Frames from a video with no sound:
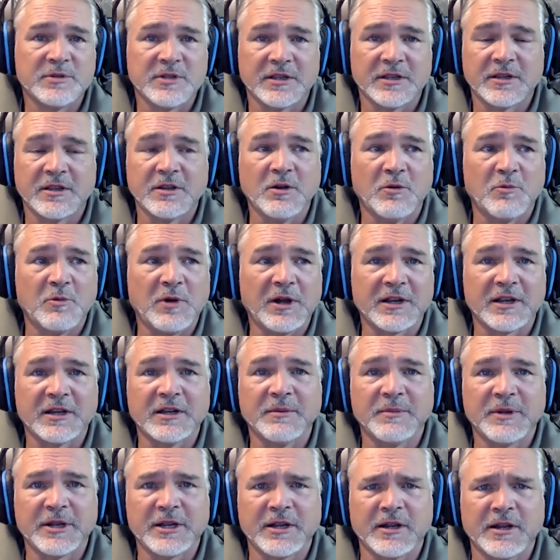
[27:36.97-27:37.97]
Like you don't walk into
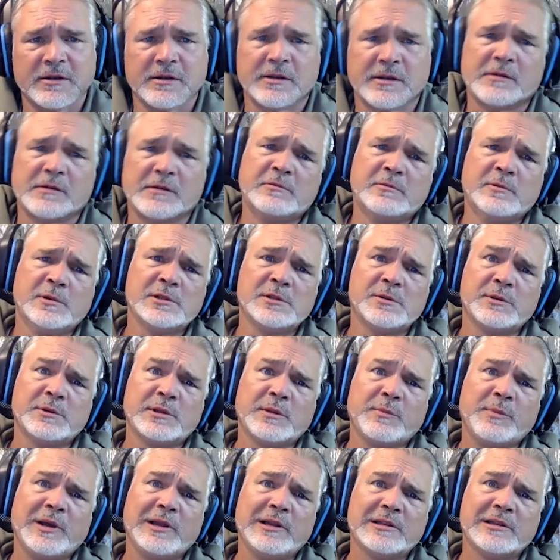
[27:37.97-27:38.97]
my garden and go, what's with the
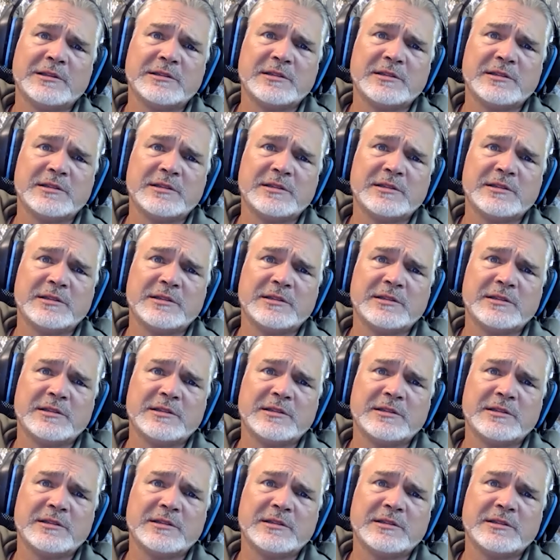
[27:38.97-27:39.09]
pile of